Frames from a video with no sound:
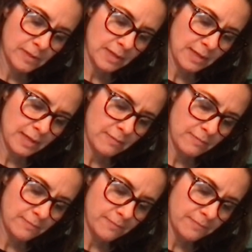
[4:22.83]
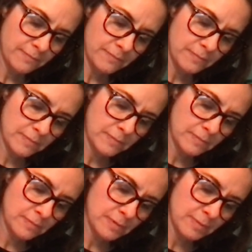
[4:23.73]
Okay.
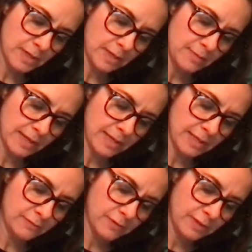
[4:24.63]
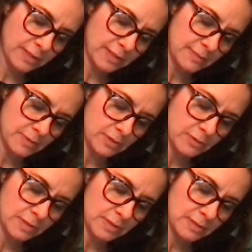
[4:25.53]
I'm going to come back in and fill in some of
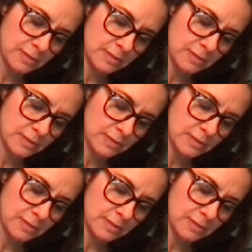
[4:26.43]
those